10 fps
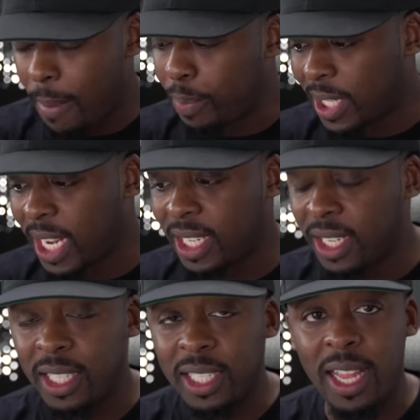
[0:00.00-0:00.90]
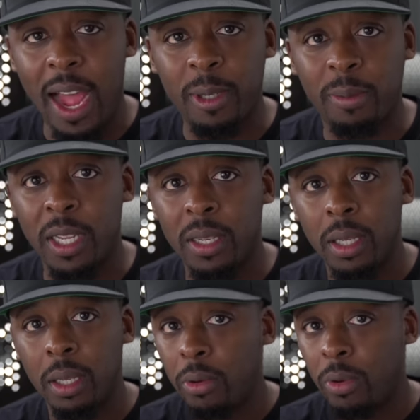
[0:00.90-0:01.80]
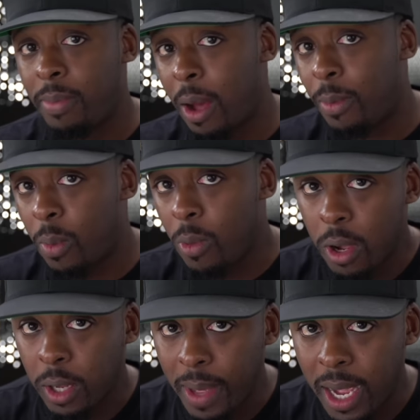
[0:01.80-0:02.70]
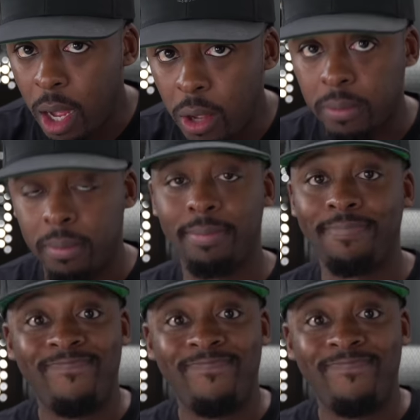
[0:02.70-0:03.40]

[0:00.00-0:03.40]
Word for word: I'm protected in the establishment. What about when I'm walking back home?